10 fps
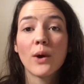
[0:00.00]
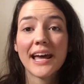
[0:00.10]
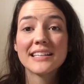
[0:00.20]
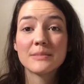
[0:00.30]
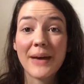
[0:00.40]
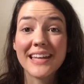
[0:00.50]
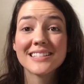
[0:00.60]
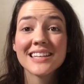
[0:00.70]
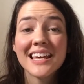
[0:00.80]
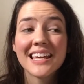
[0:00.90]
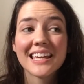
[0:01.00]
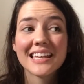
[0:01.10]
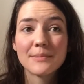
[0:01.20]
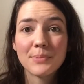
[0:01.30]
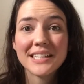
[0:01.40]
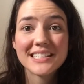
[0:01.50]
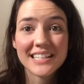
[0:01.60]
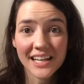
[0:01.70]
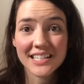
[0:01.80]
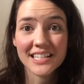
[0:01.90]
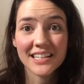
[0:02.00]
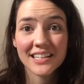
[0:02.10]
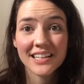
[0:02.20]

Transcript: what I spend can be deducted.